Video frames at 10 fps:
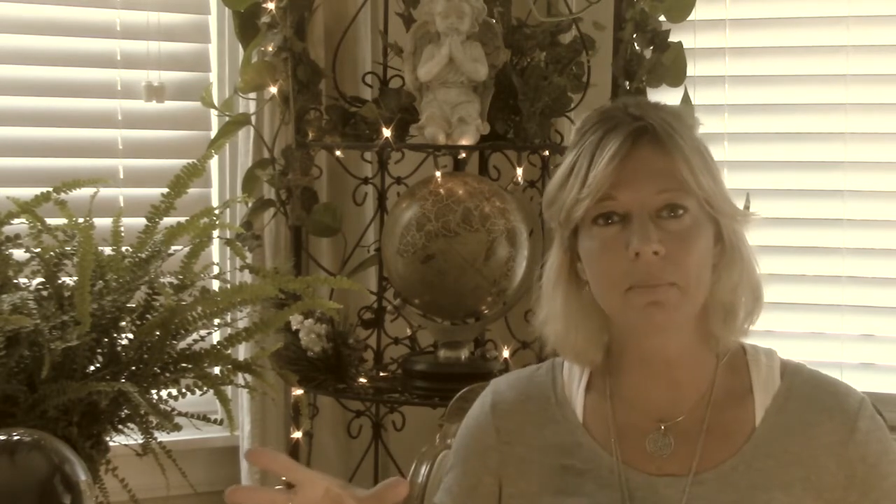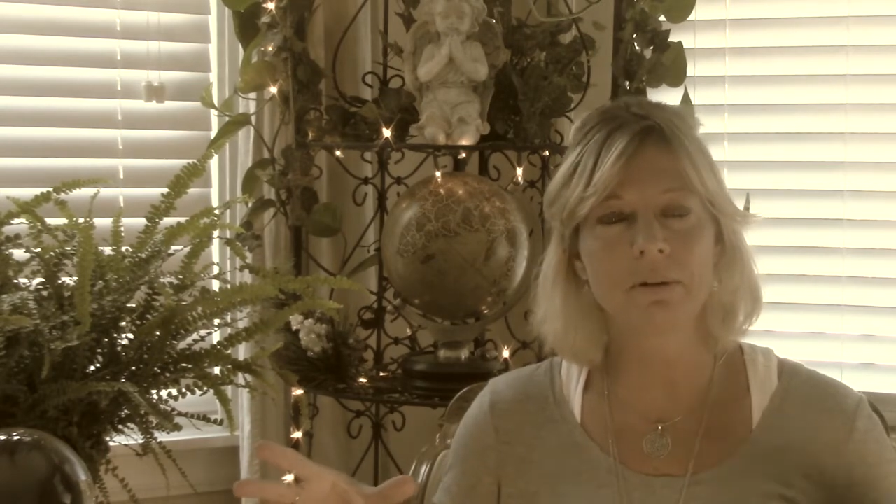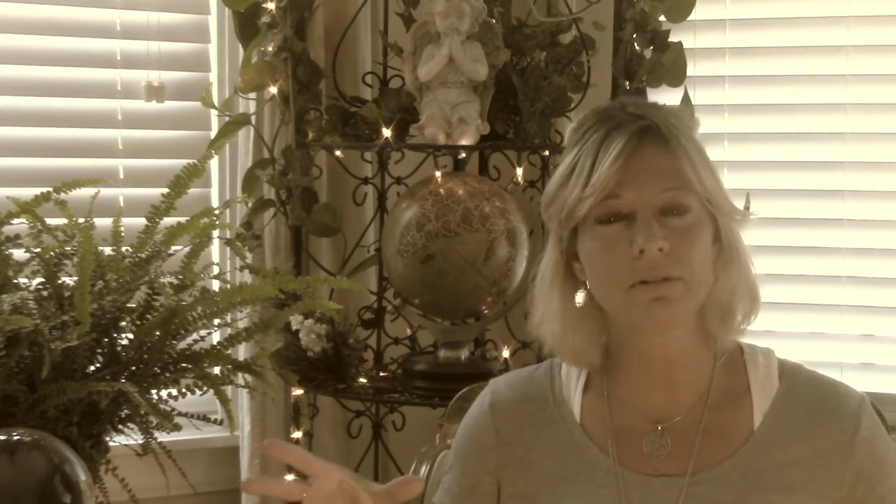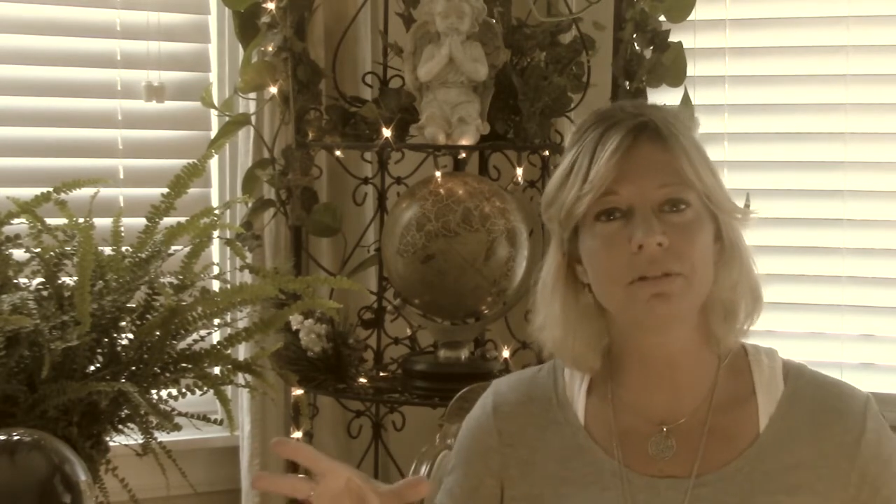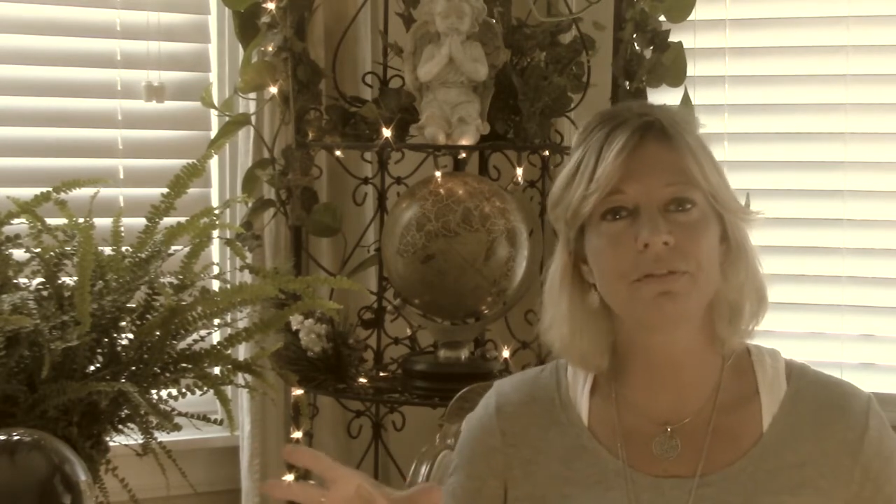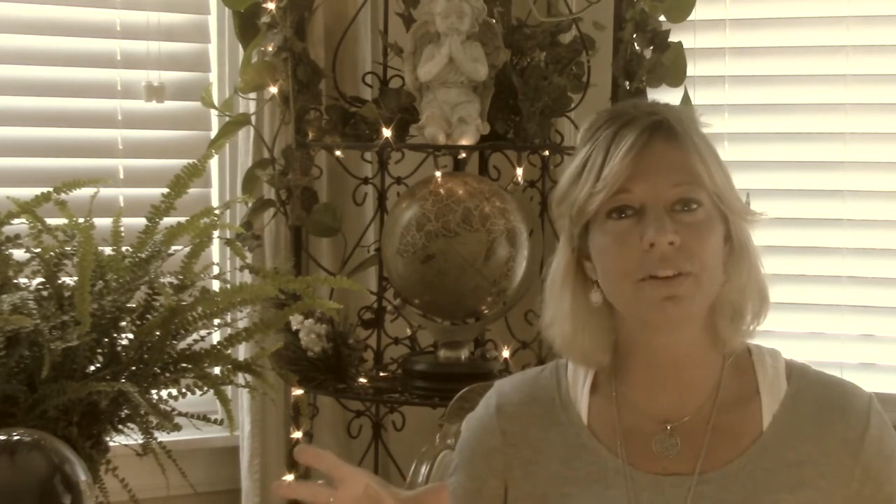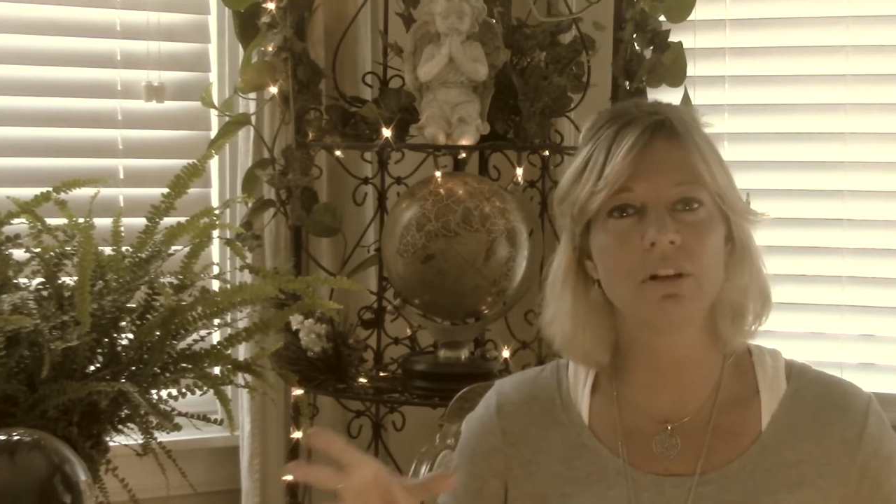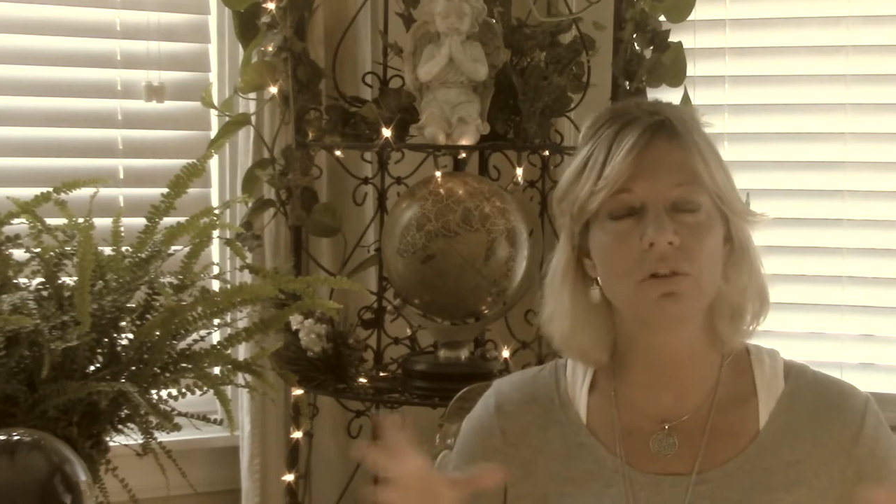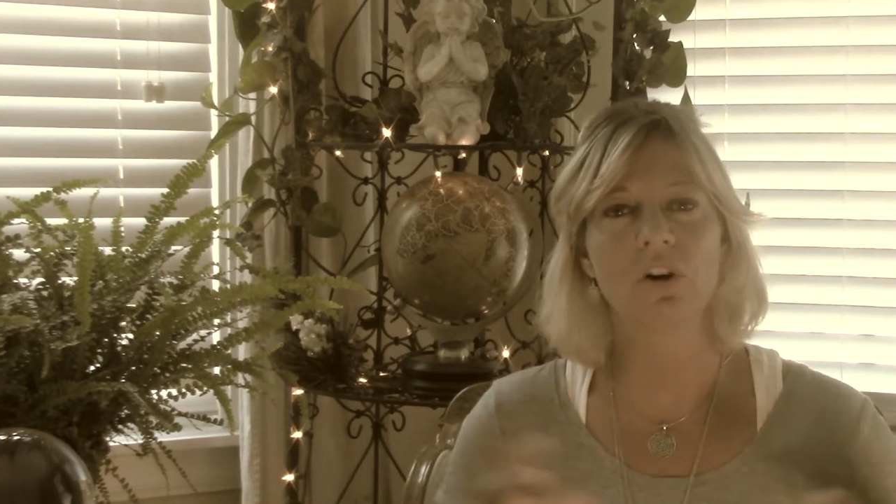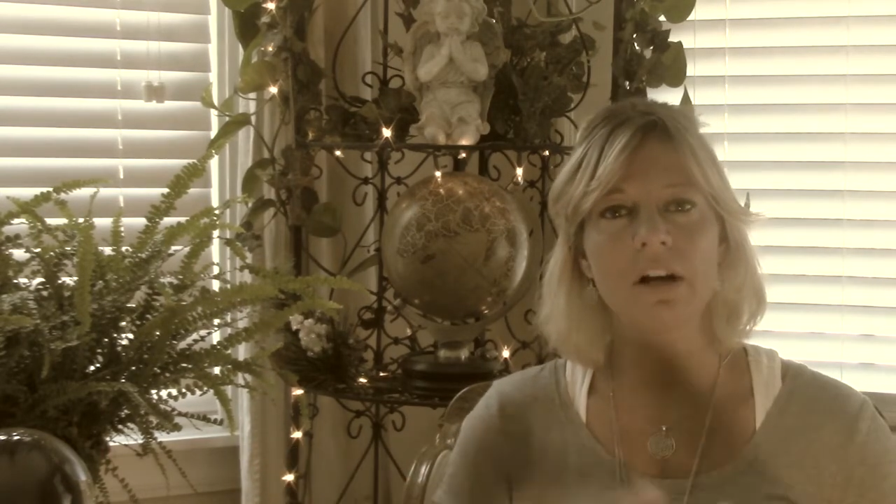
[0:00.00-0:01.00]
person to
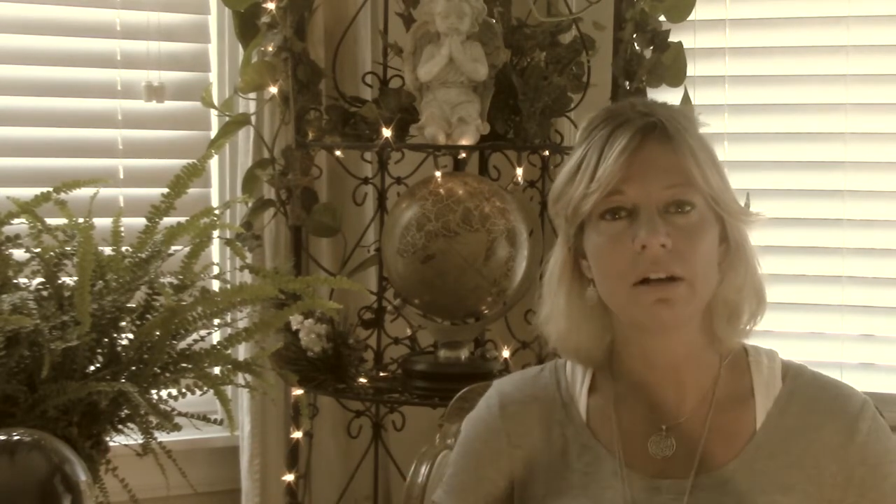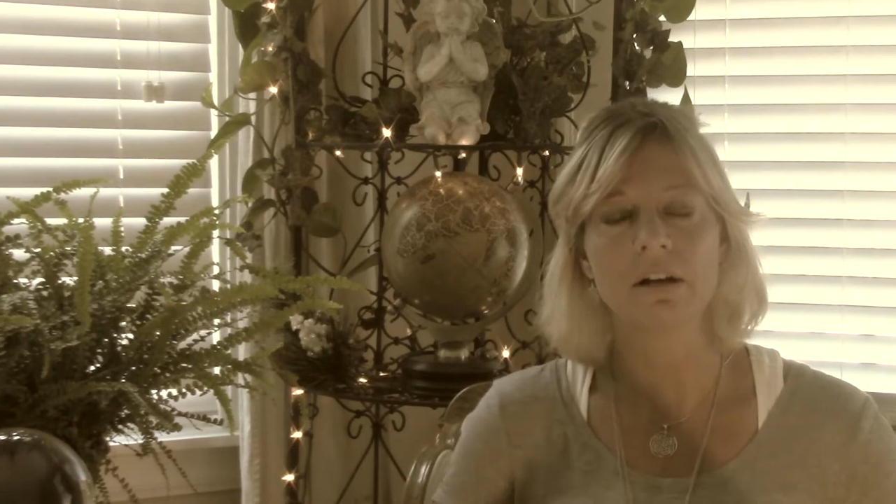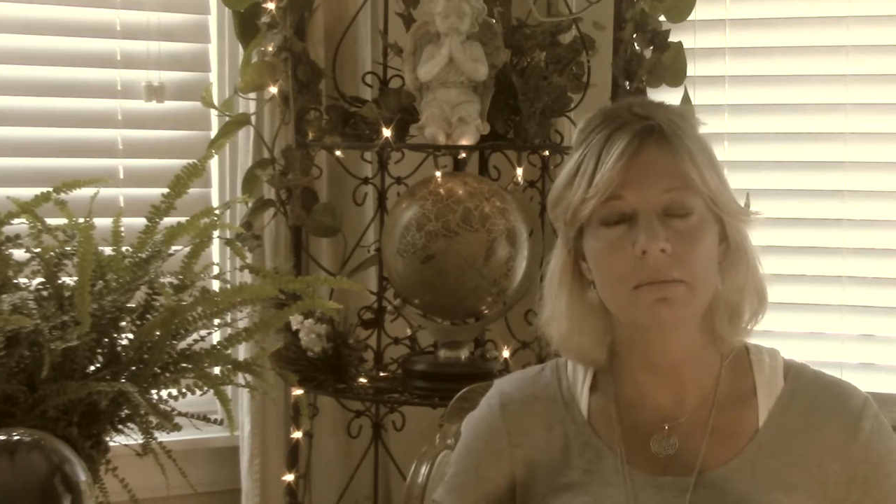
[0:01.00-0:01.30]
feel good